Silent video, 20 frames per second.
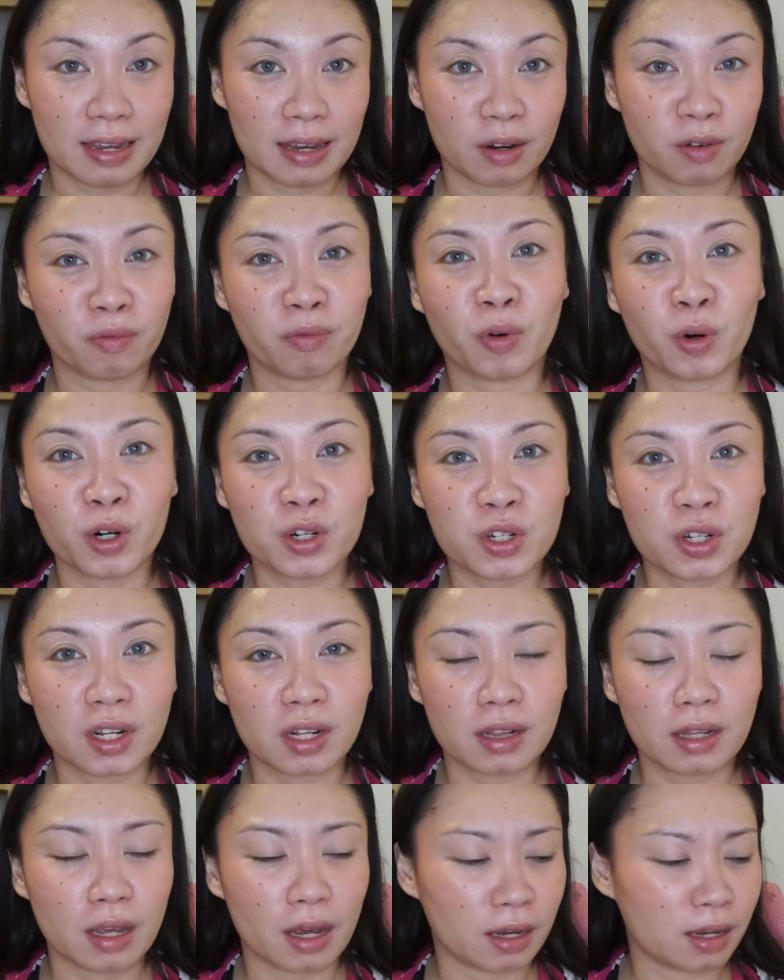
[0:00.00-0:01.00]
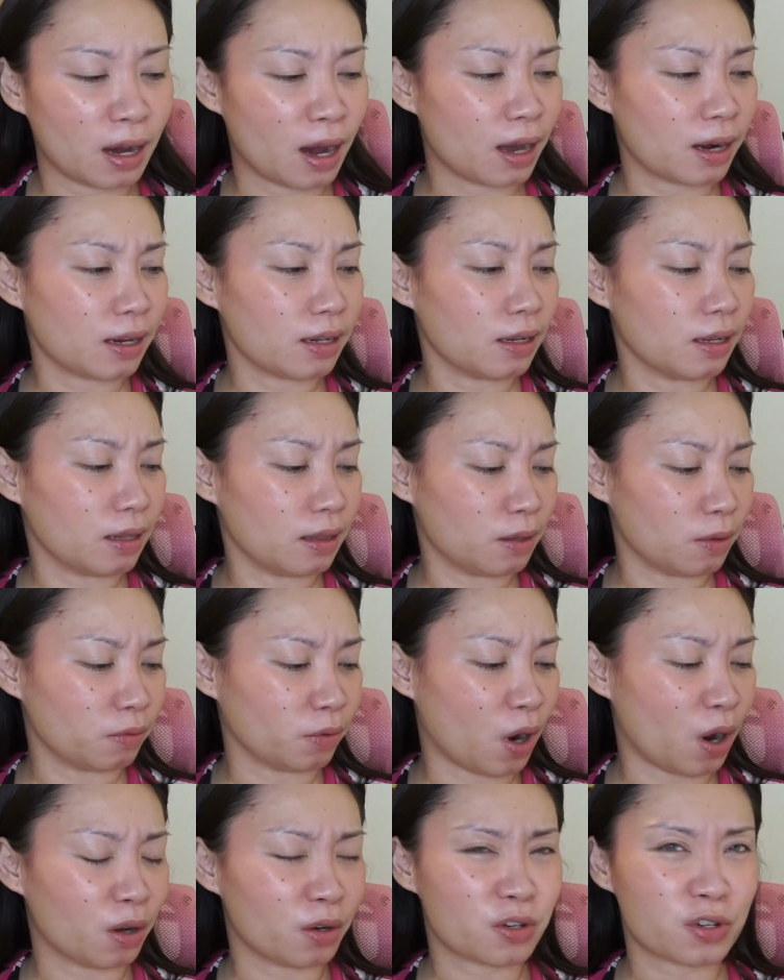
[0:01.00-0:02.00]
Unfortunately, I got it in the
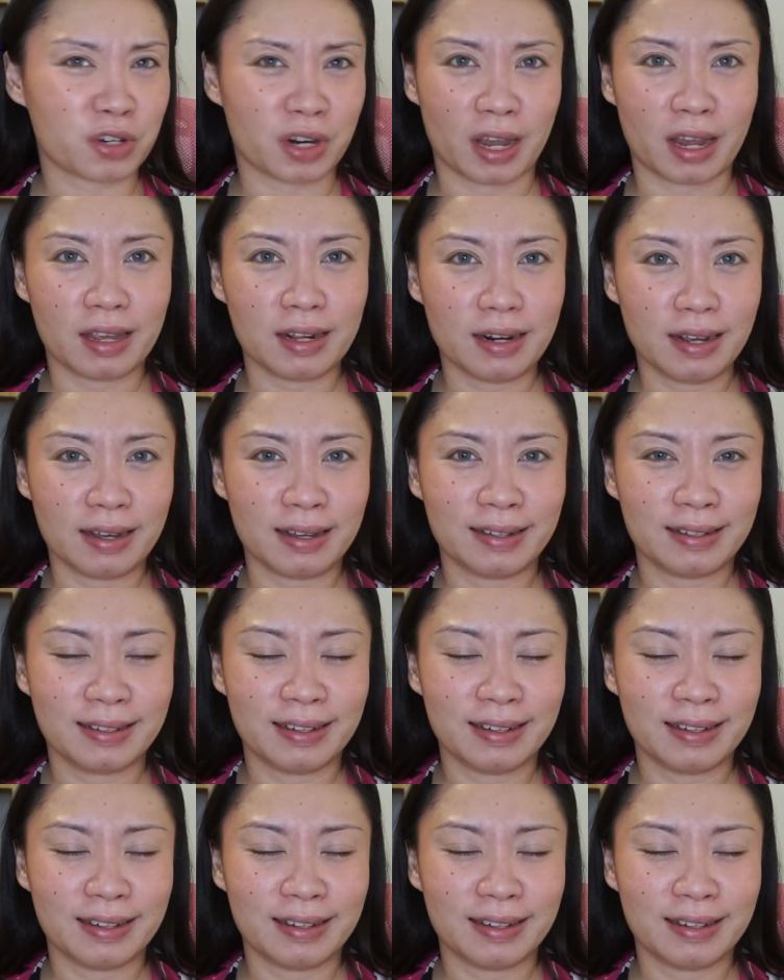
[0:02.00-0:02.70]
wrong shade.